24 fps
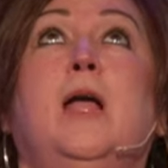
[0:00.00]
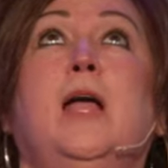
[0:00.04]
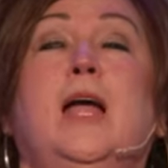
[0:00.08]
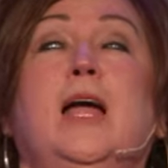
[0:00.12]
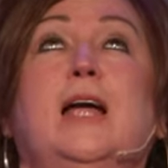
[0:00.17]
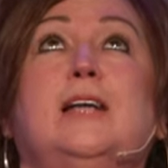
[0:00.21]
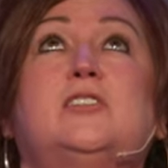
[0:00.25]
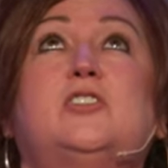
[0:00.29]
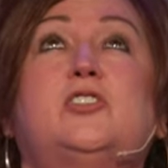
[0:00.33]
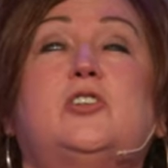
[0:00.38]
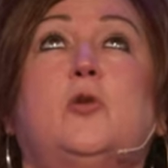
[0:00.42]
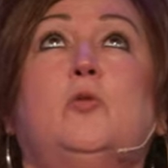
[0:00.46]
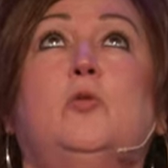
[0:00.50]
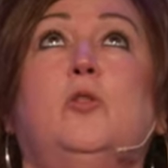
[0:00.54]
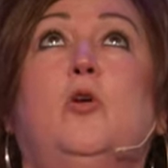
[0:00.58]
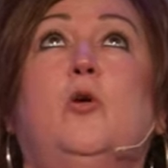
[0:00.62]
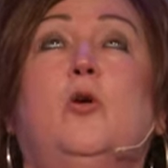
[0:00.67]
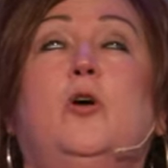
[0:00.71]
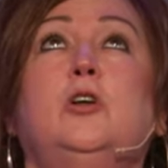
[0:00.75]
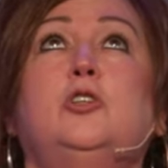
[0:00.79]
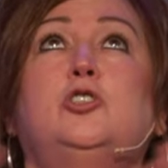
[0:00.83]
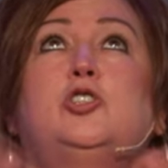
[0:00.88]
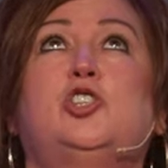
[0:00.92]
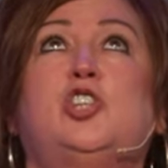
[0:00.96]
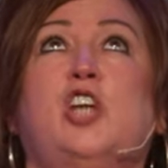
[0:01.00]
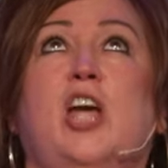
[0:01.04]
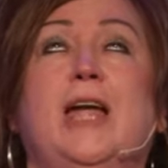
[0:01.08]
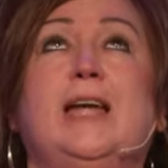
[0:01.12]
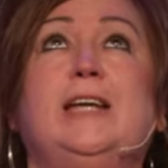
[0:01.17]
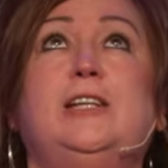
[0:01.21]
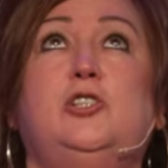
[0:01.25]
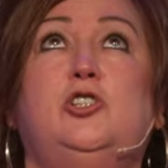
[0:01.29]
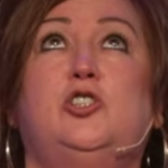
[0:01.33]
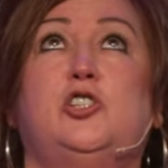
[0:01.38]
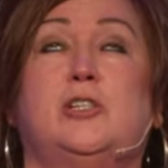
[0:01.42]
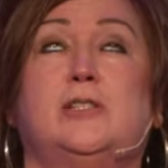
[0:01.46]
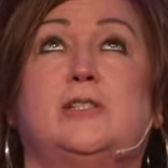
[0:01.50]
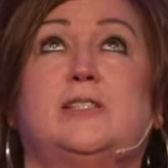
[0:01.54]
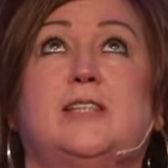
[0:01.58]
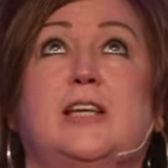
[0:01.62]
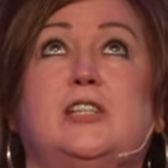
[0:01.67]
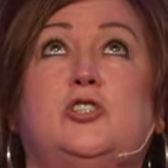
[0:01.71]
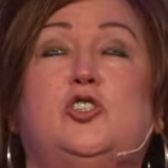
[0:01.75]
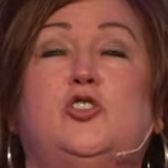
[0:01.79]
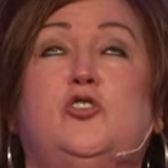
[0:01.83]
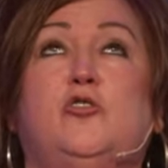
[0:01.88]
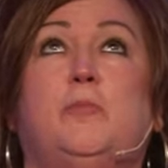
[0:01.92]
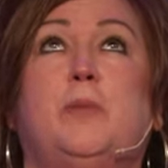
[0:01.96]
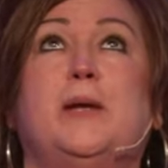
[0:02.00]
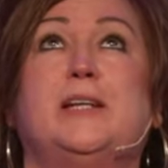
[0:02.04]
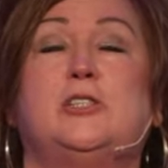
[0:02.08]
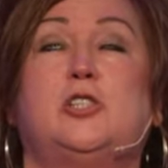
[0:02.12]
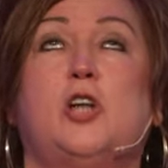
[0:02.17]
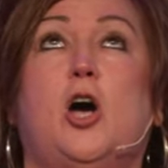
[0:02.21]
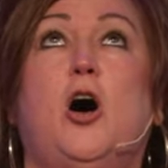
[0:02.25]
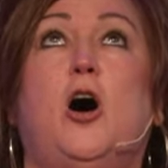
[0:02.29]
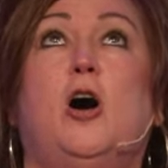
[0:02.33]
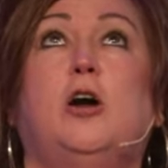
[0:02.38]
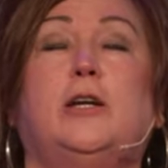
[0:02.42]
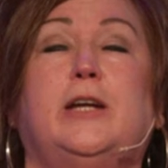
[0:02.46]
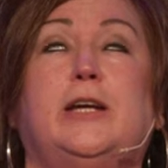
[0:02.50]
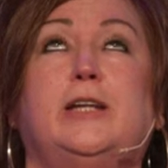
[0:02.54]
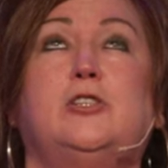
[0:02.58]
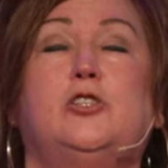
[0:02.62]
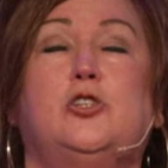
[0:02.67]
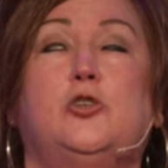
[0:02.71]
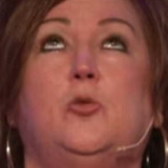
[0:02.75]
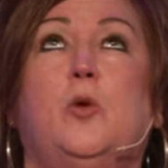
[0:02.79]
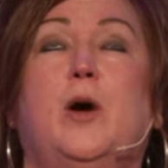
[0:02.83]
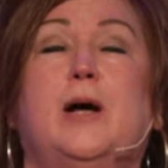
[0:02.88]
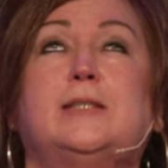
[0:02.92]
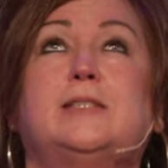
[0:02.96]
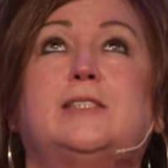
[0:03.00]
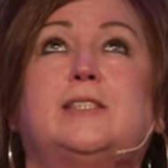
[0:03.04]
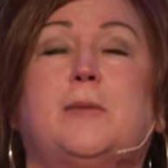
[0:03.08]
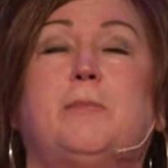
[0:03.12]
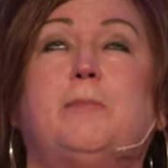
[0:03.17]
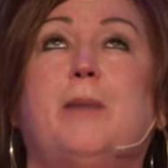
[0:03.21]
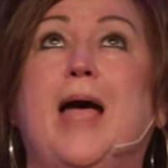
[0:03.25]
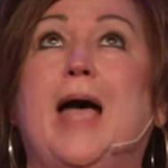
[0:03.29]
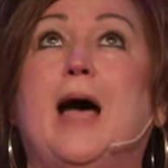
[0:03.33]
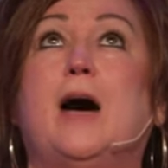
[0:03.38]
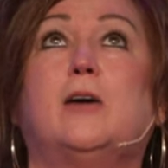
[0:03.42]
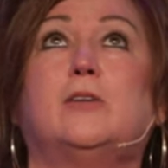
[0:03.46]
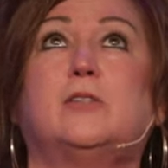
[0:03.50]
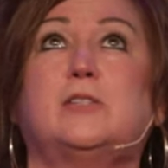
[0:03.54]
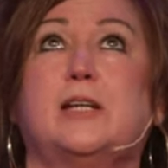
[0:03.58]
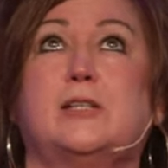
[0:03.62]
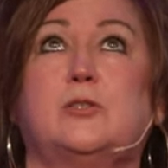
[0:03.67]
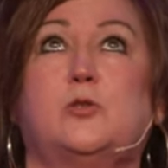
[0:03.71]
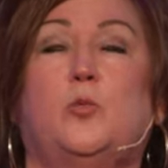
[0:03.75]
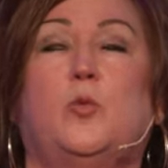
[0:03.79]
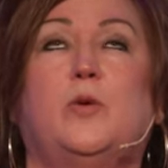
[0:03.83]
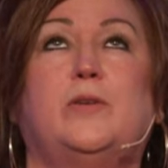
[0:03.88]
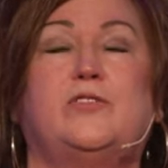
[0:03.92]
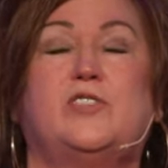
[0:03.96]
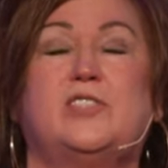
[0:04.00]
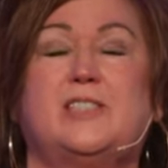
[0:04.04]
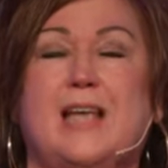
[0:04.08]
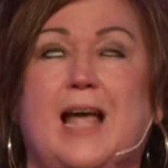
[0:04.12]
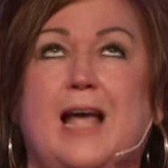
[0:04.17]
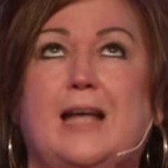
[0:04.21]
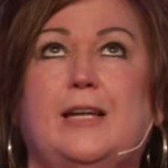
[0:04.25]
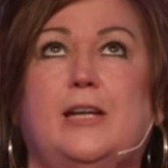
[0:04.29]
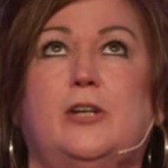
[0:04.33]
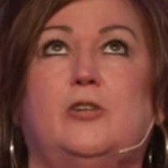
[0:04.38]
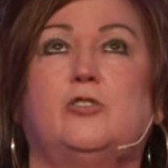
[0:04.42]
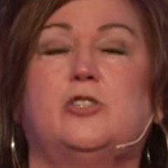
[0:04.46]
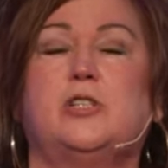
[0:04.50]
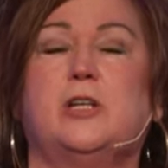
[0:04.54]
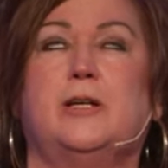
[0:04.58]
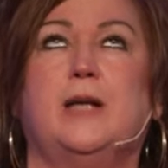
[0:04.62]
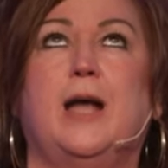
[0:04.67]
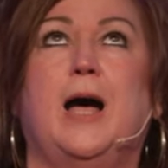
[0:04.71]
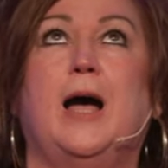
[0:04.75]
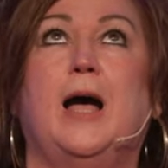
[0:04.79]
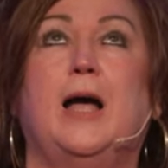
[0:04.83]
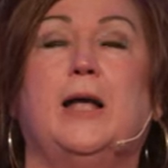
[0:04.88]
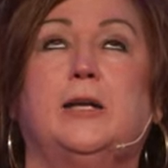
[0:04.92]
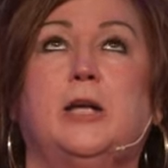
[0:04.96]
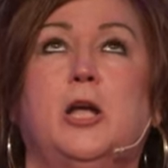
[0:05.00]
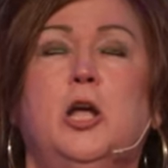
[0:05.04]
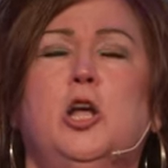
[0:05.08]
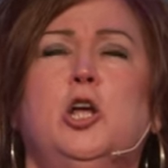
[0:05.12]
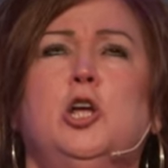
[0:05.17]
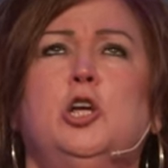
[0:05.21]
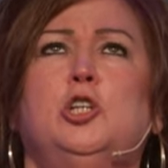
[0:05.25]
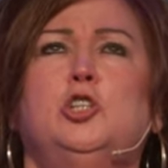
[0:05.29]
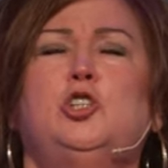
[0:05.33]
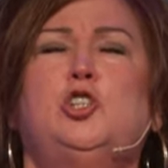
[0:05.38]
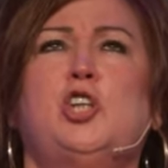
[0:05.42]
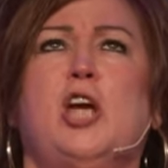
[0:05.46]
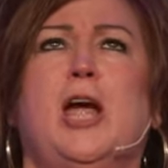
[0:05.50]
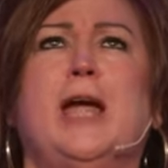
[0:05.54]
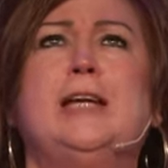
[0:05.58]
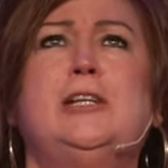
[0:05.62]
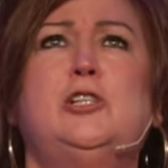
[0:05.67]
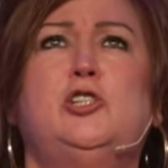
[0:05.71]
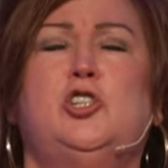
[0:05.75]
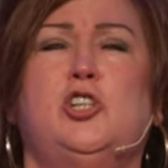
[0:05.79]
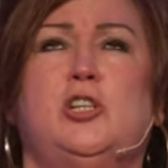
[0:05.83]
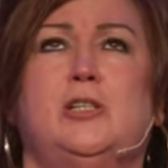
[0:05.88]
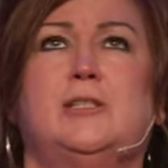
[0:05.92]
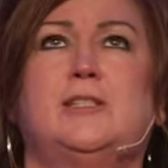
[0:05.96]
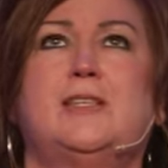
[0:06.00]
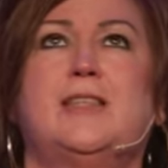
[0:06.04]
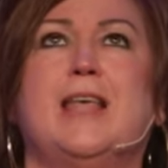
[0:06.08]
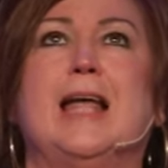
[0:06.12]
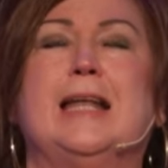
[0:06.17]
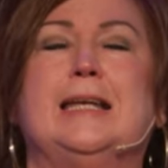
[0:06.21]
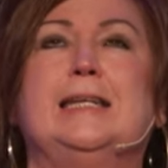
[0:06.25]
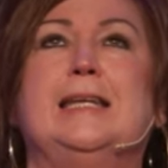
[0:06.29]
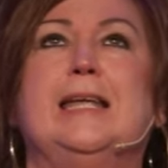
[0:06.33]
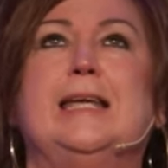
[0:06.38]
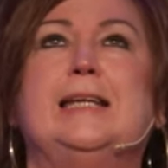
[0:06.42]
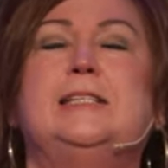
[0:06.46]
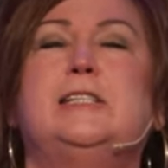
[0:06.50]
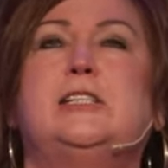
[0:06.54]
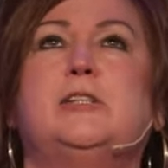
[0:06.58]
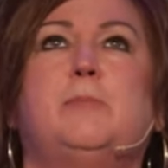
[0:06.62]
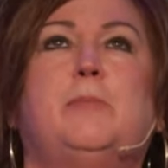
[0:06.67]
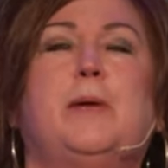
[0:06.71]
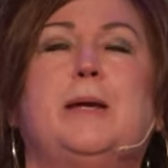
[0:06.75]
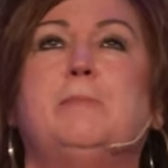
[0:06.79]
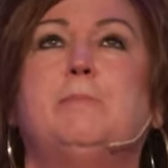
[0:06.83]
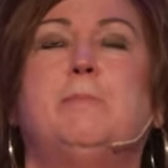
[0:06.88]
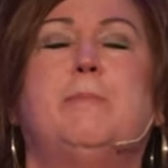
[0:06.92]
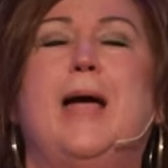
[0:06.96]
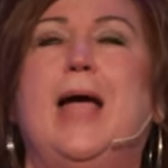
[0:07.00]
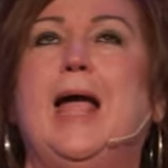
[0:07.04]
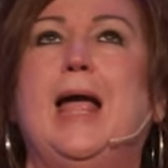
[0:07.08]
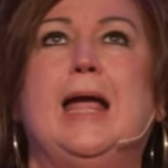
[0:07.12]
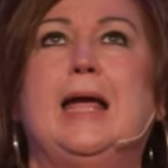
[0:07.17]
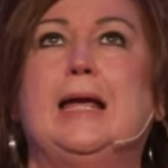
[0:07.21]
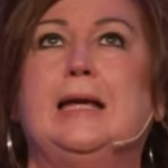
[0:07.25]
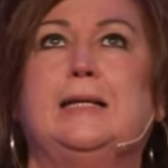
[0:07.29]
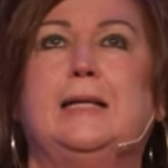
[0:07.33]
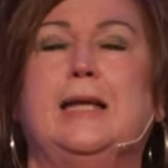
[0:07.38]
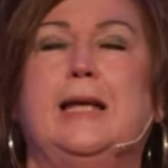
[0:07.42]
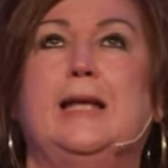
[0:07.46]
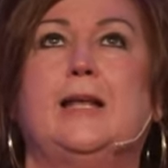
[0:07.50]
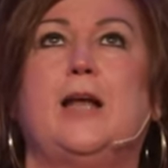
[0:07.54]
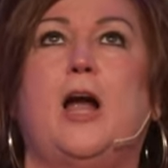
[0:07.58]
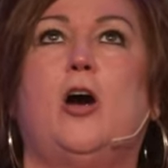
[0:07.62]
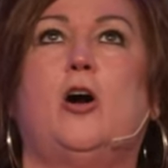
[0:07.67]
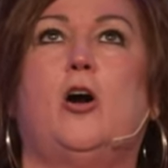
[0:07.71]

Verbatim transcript: And so, Lord, changes that you've been talking to us about as we've sat here tonight, changes that need to be made in our